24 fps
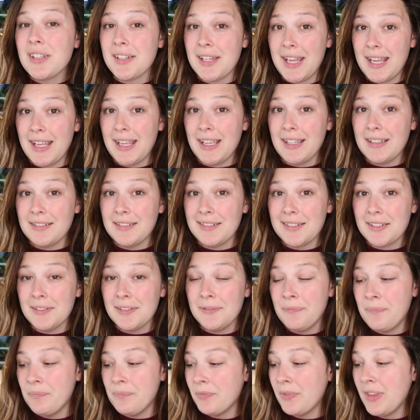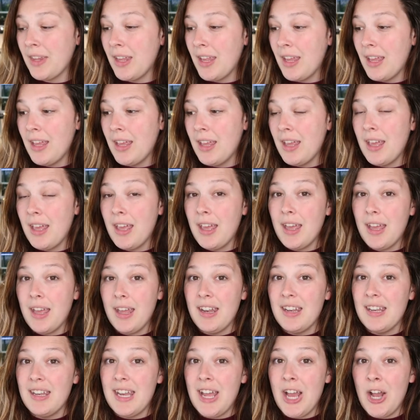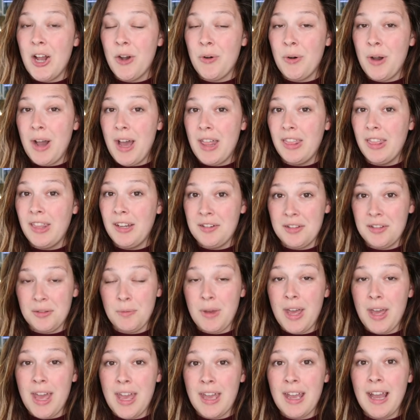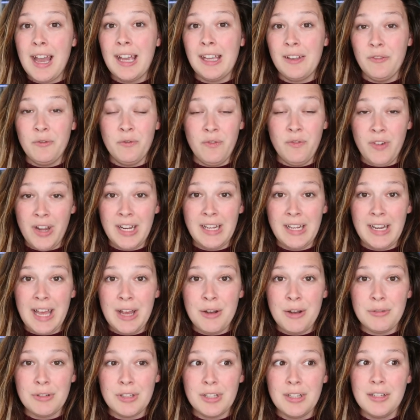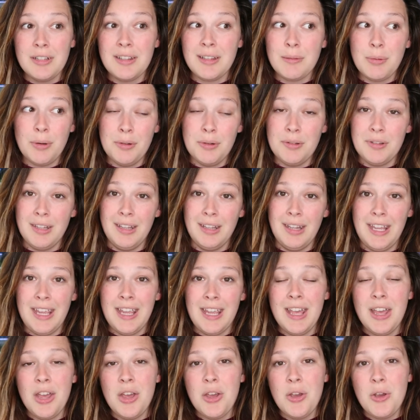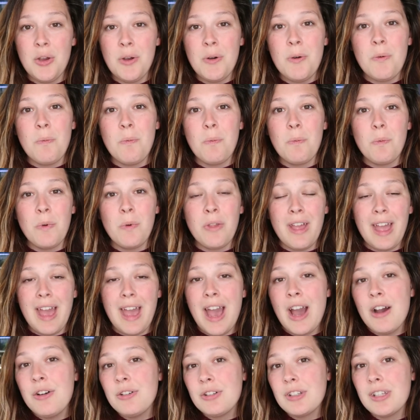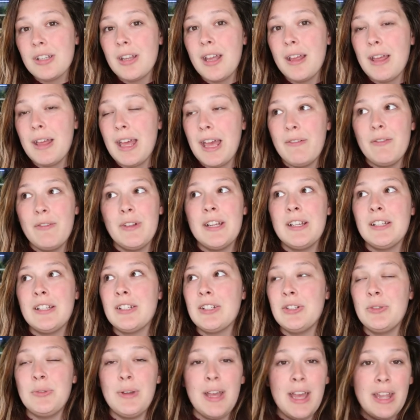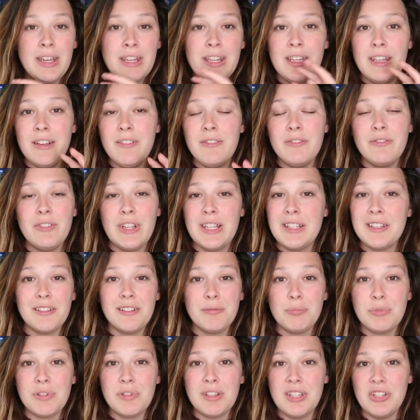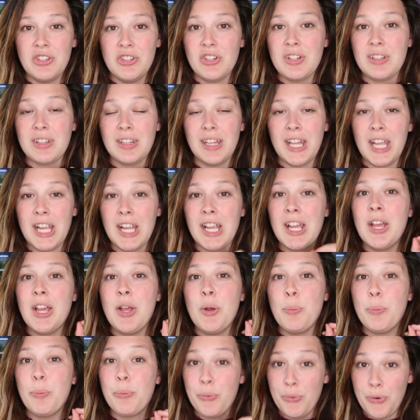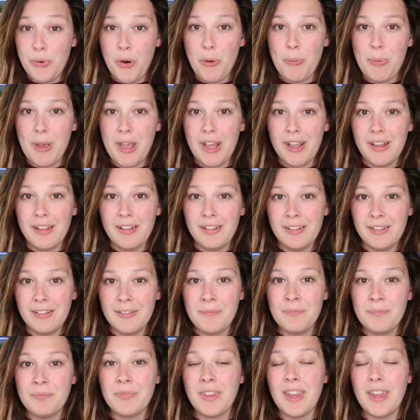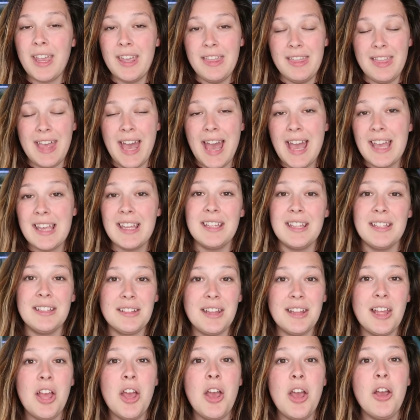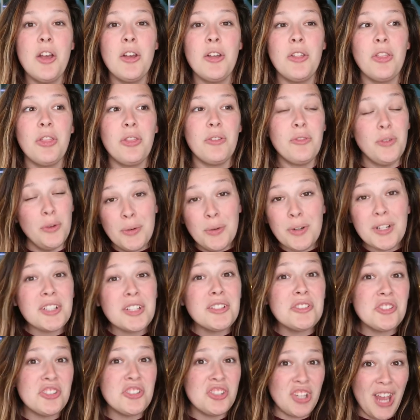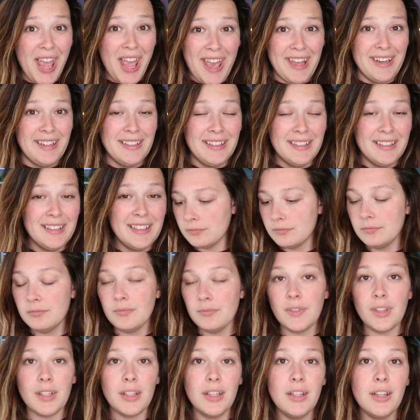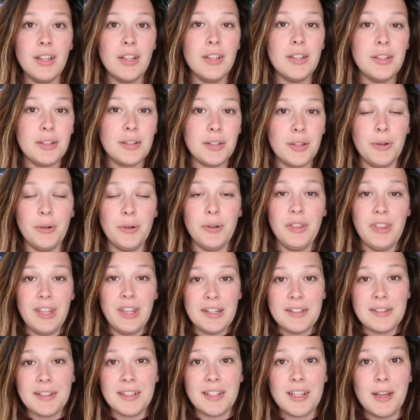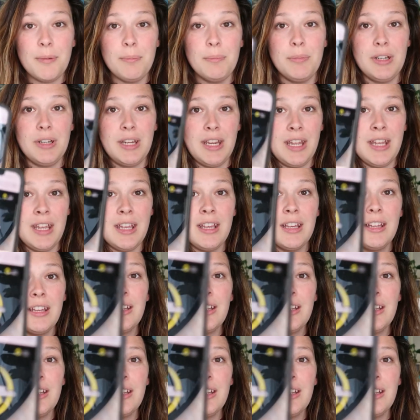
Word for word: snake, is. Now, there's a way I can find out, supposedly, without having to do any invasive procedures like probing, and that is through her shed. So there's a company